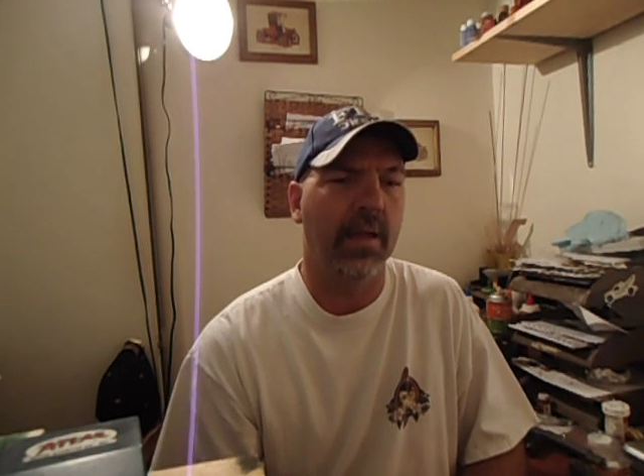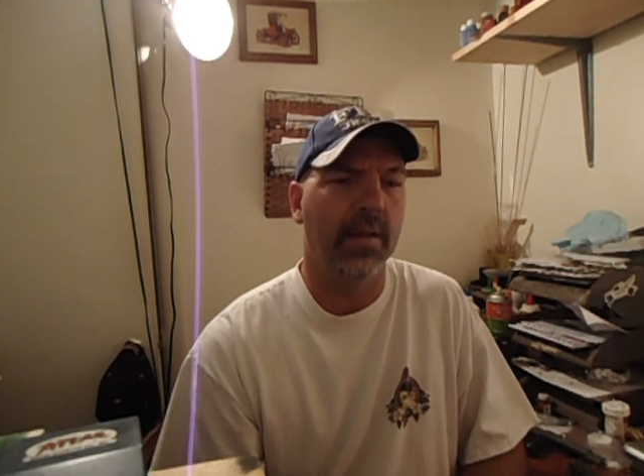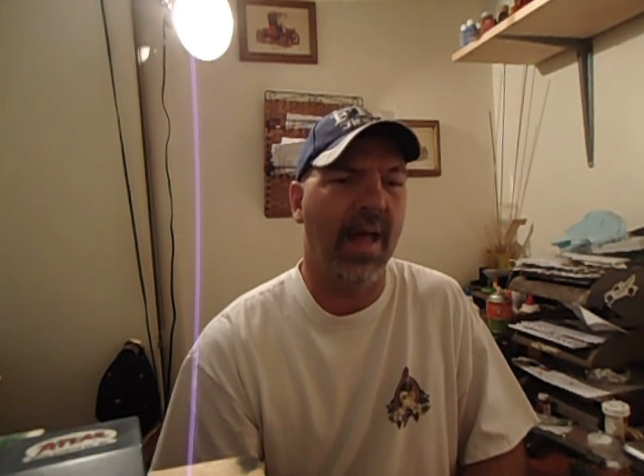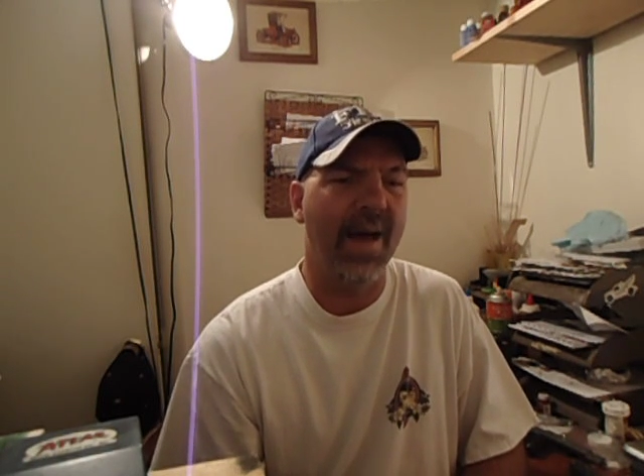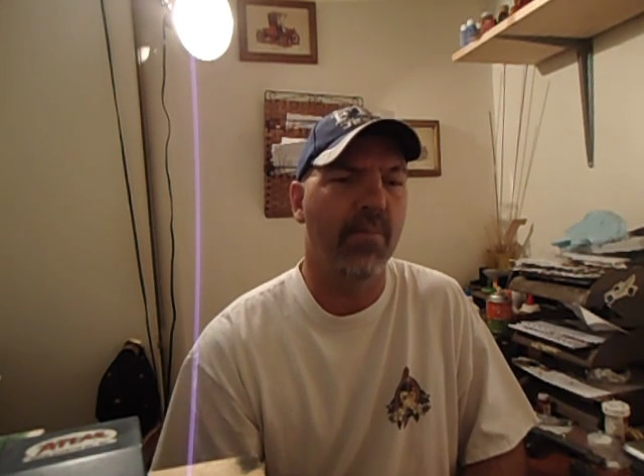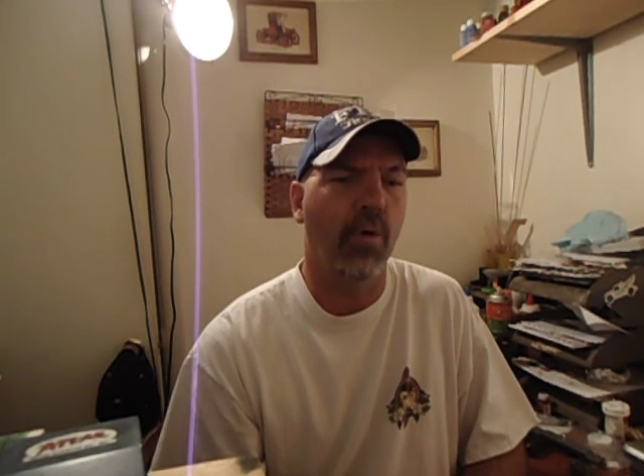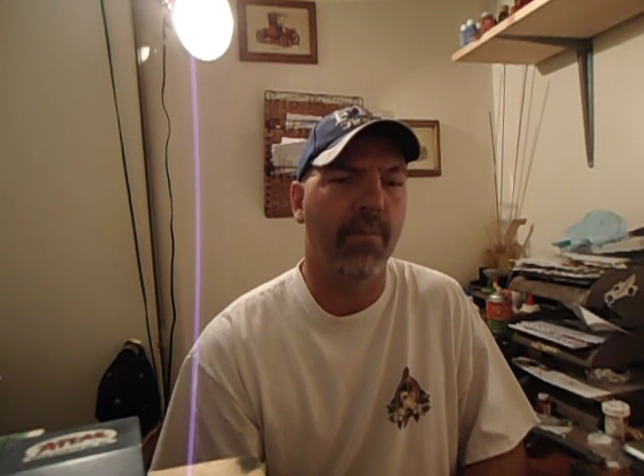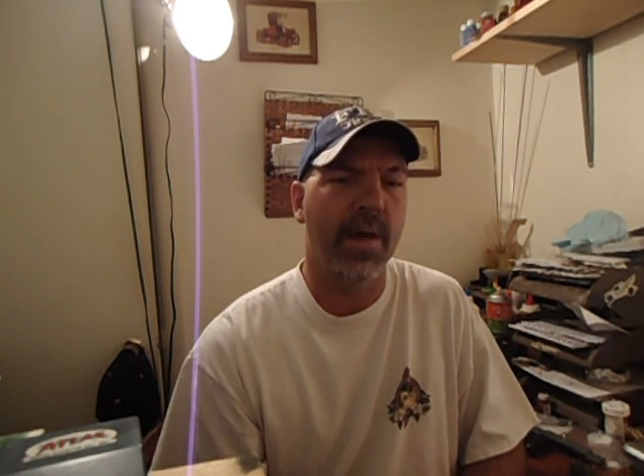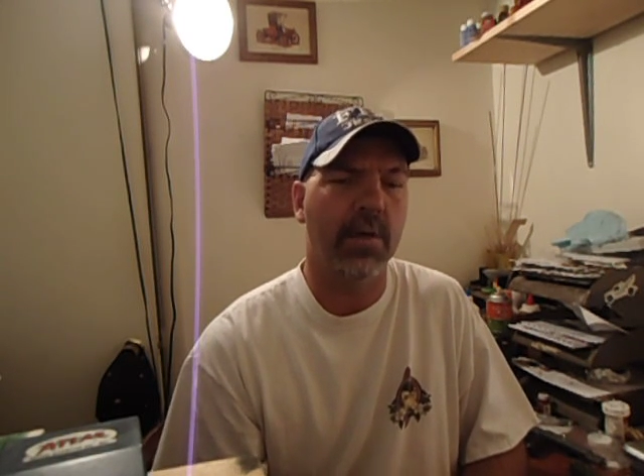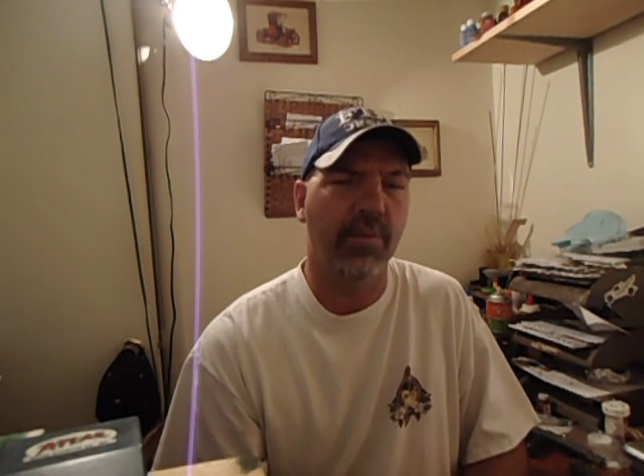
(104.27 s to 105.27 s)
lot more
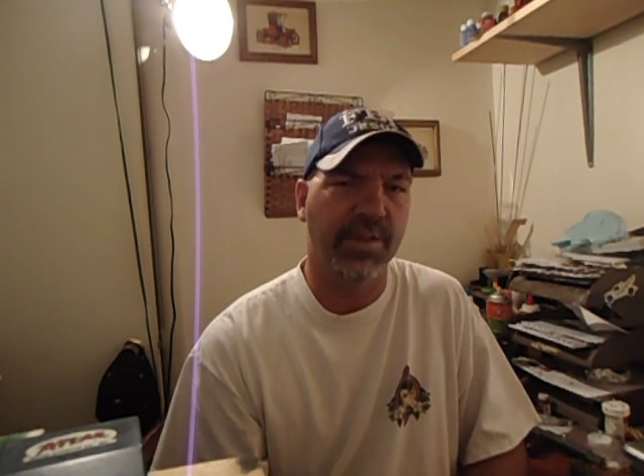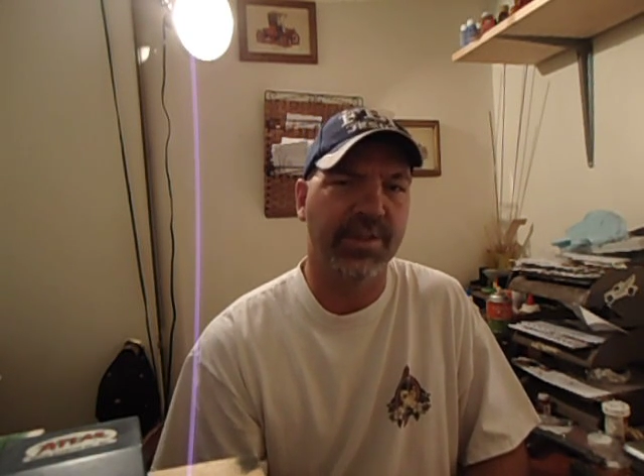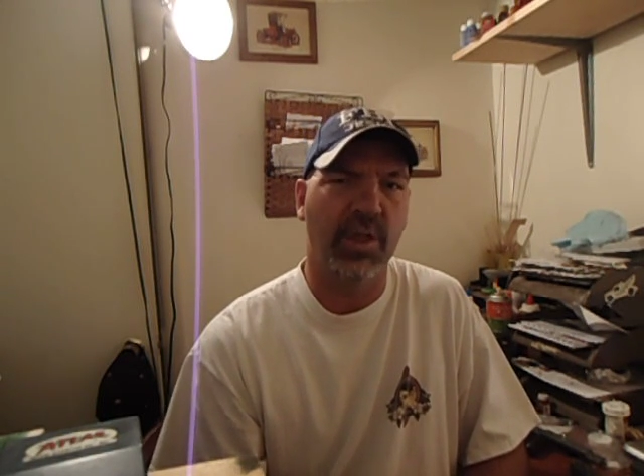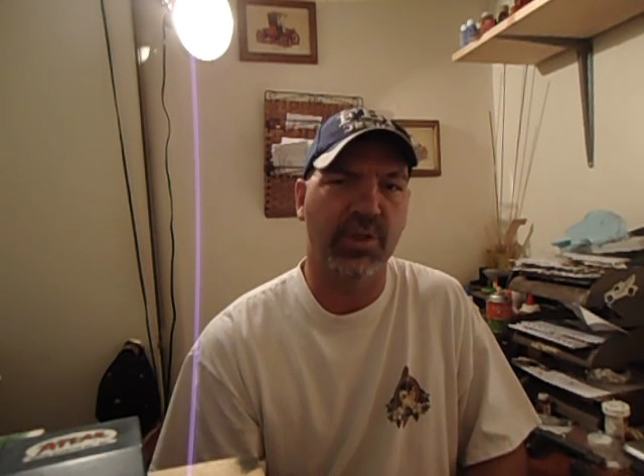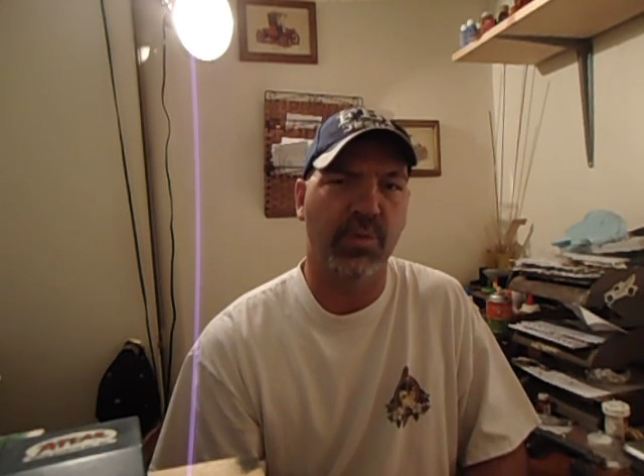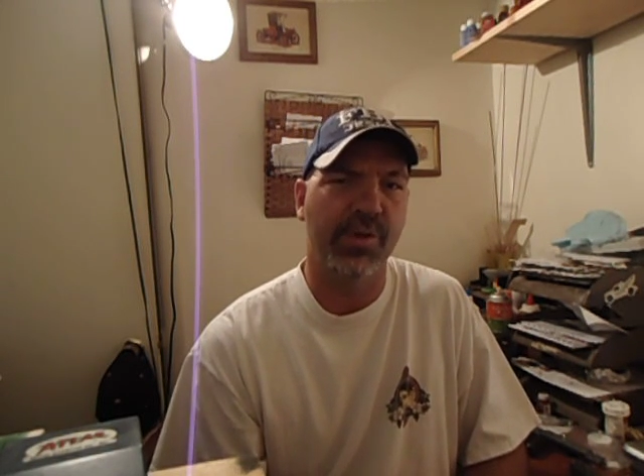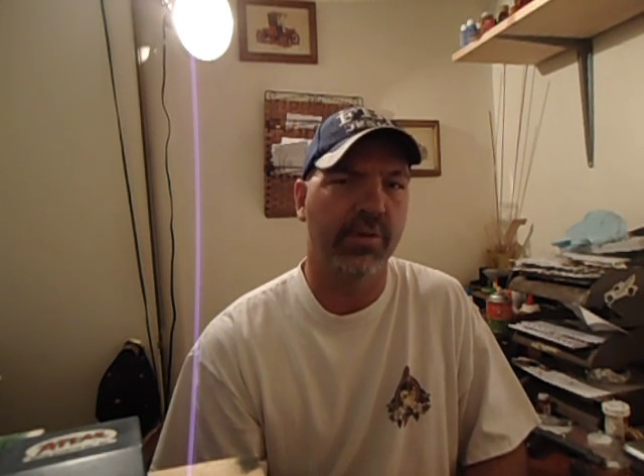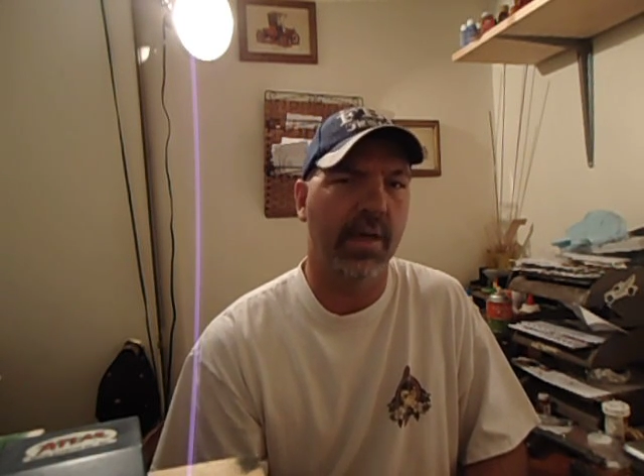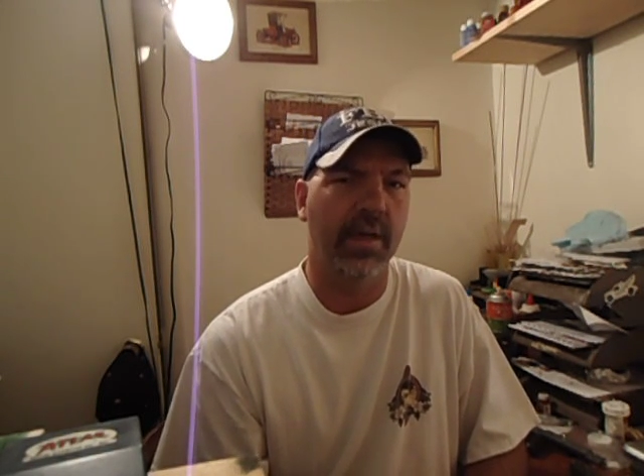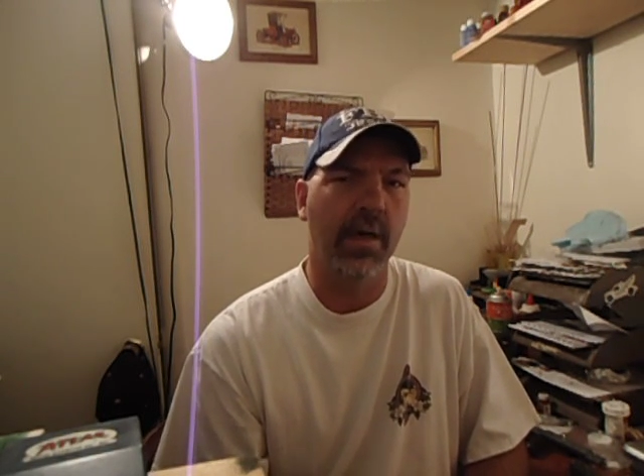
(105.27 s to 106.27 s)
better results when you're not